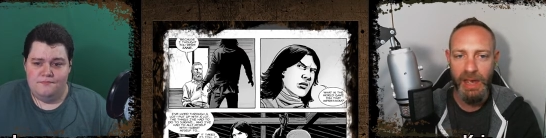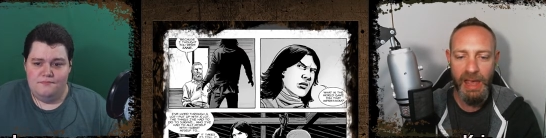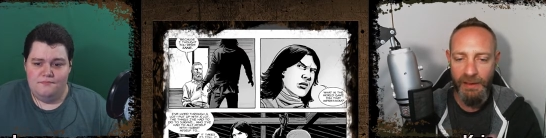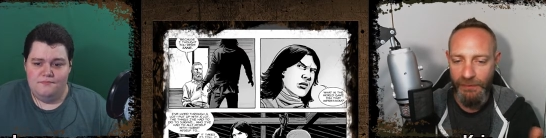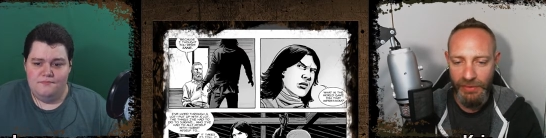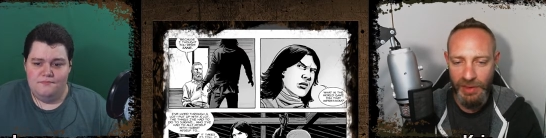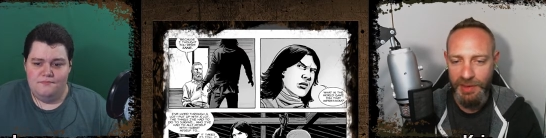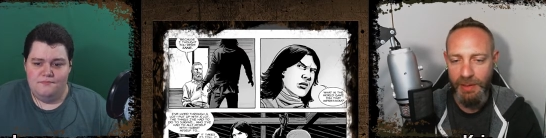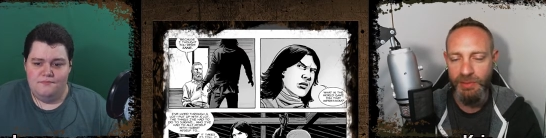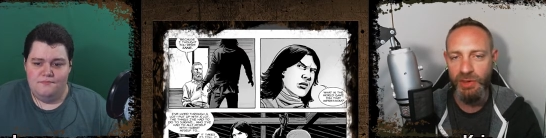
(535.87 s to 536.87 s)
Speaker 1: if in the
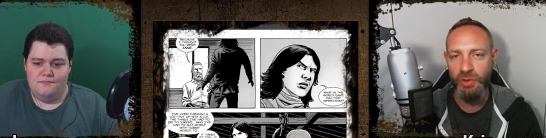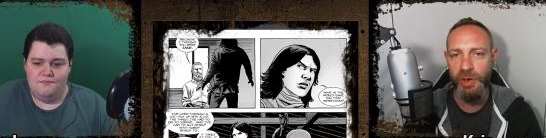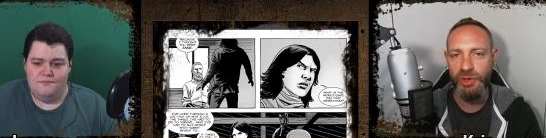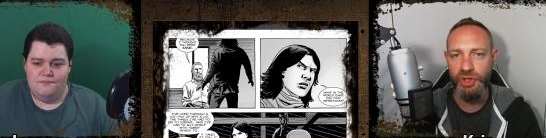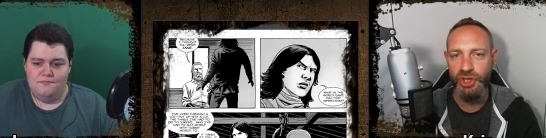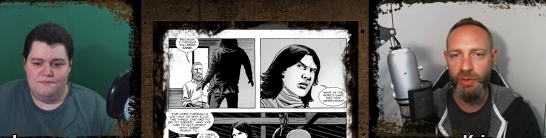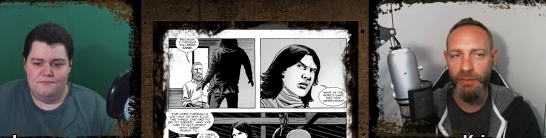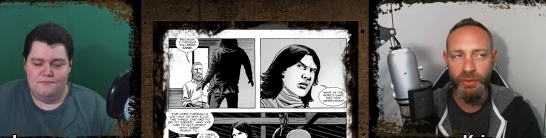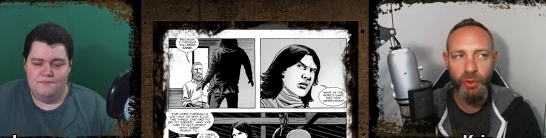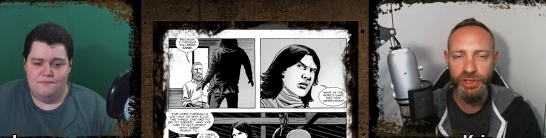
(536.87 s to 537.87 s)
same situation she
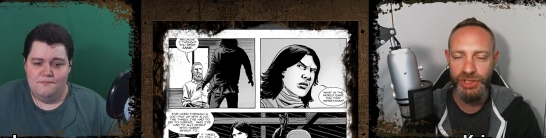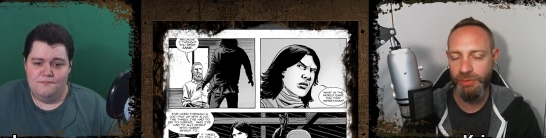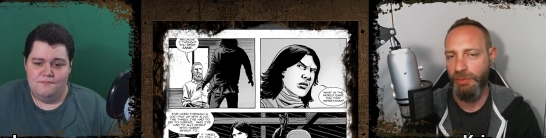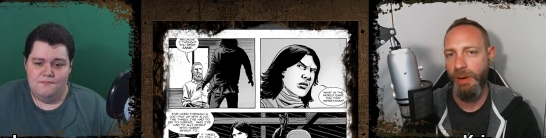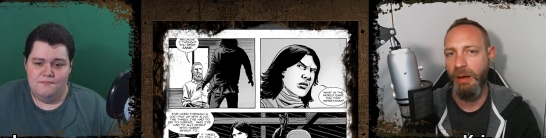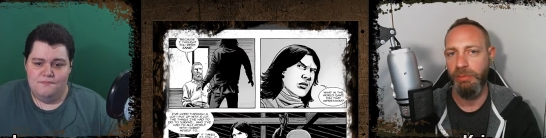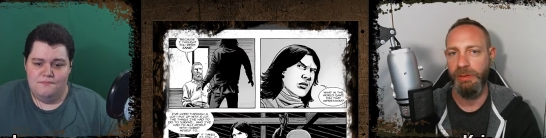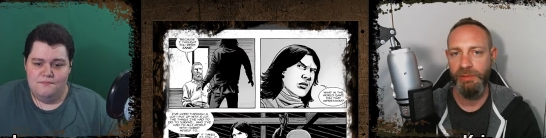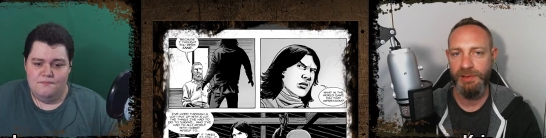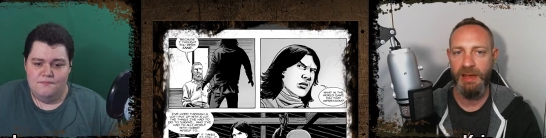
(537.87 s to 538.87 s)
of course she would probably
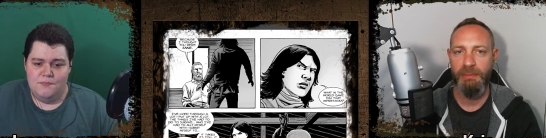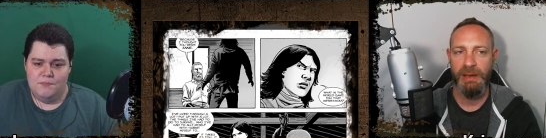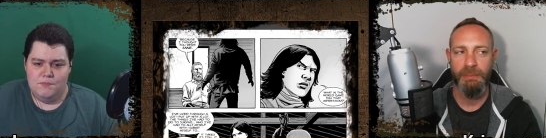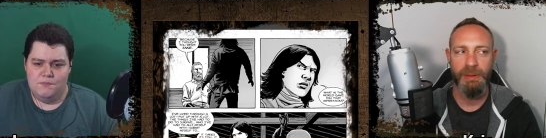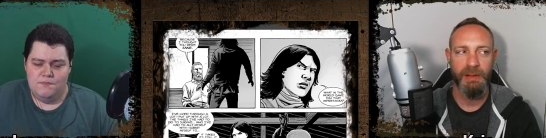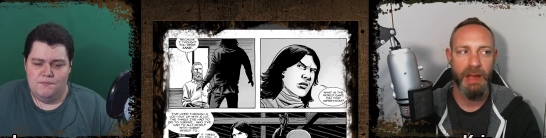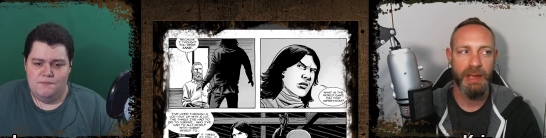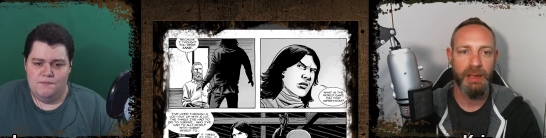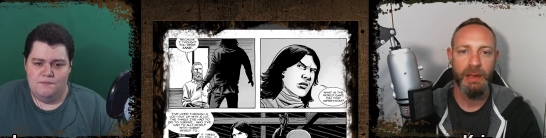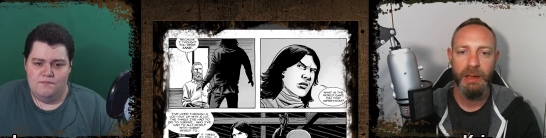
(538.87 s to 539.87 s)
resent me to be
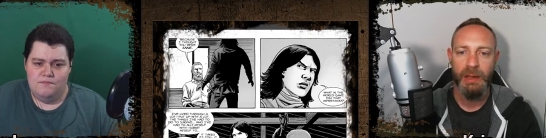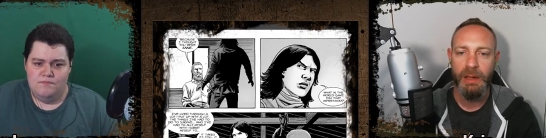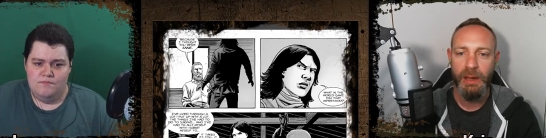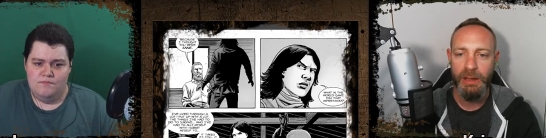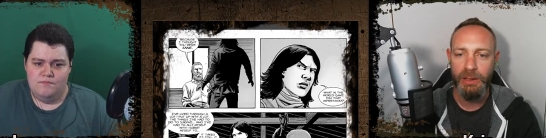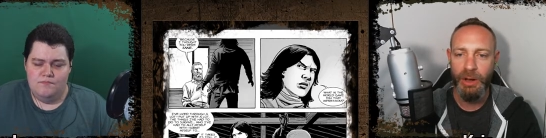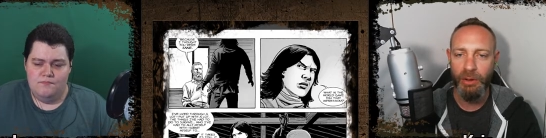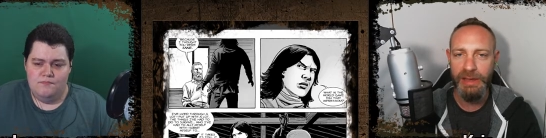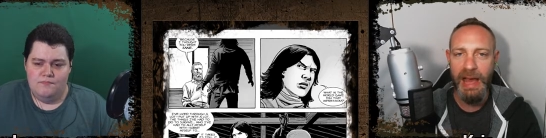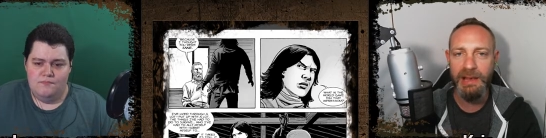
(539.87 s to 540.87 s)
like you know
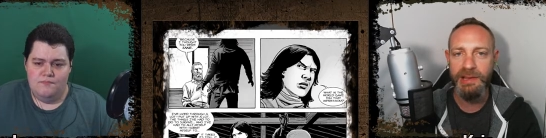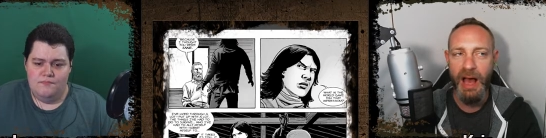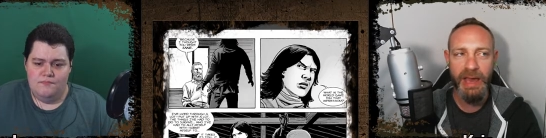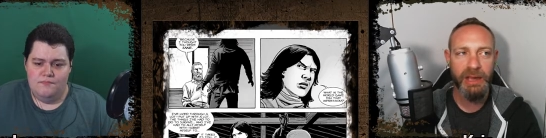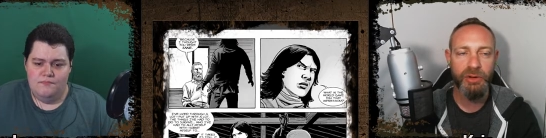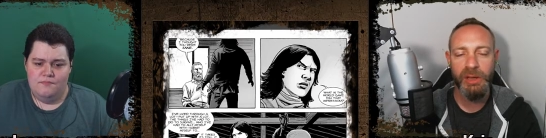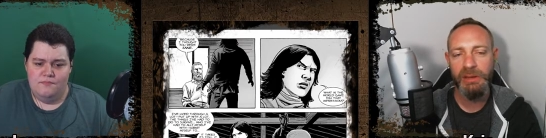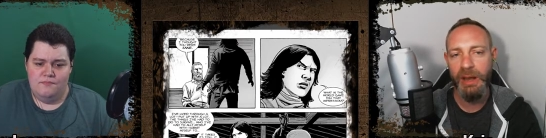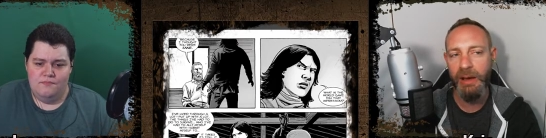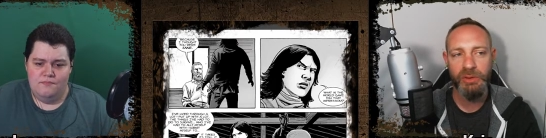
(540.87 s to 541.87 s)
yes i agreed
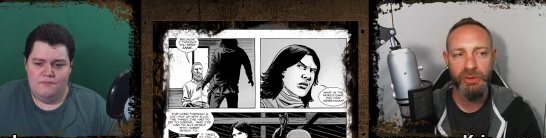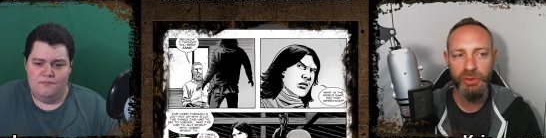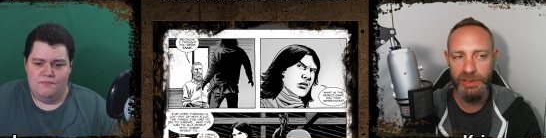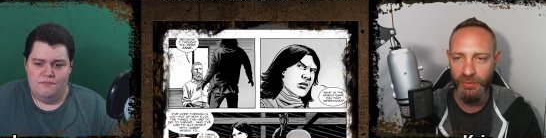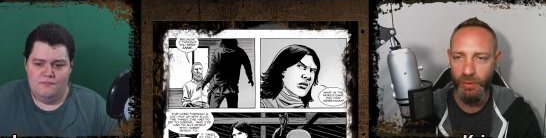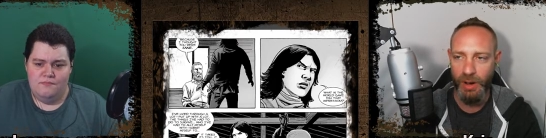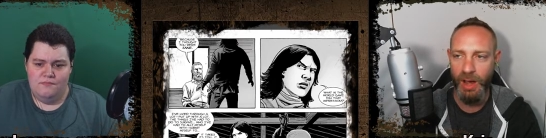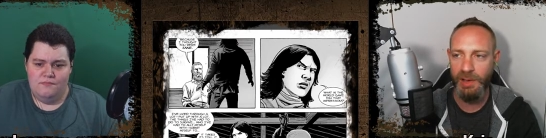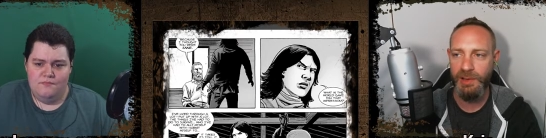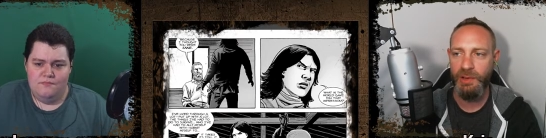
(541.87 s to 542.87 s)
that i would do this for
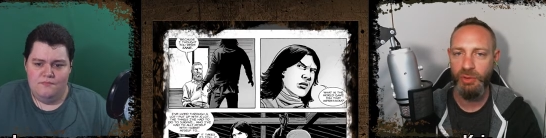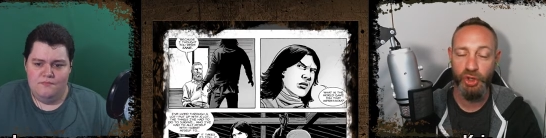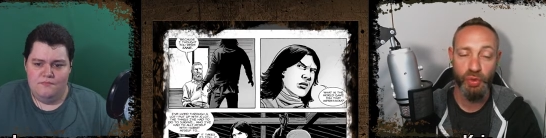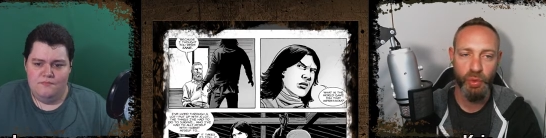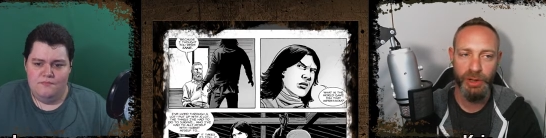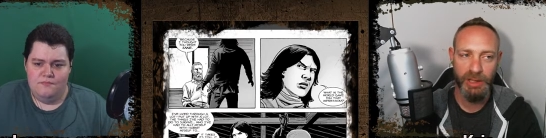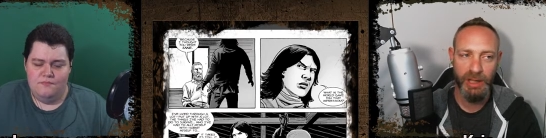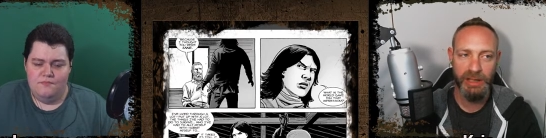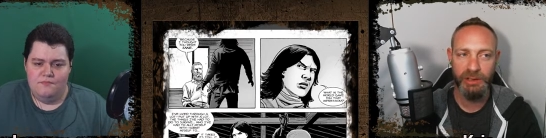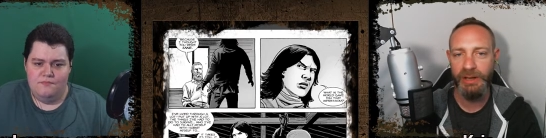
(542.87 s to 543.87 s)
us so you wouldn't get killed